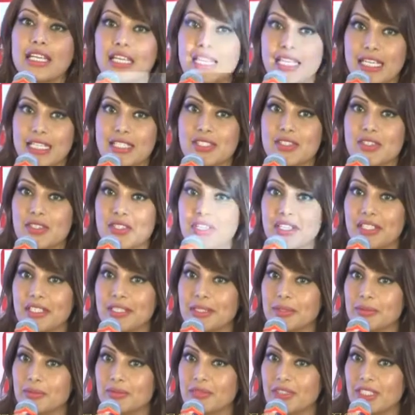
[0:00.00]
it's
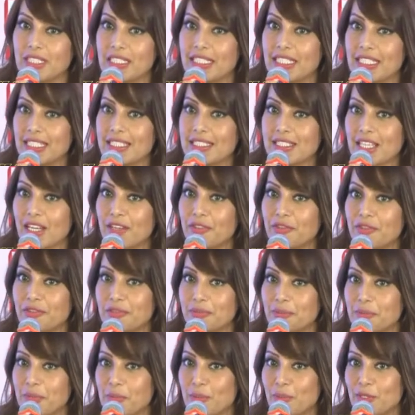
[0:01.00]
um, a little tough.
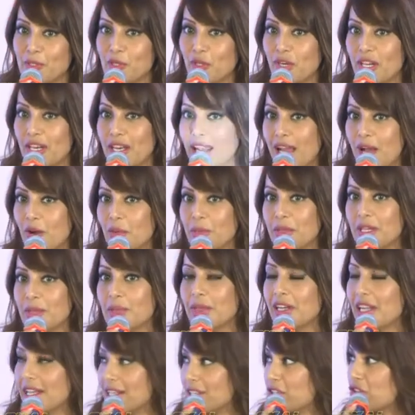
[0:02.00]
People don't allow me,
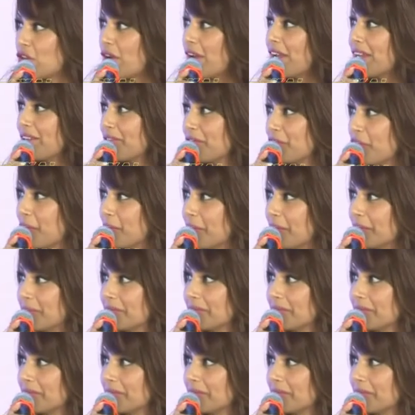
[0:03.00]
but I'll try. For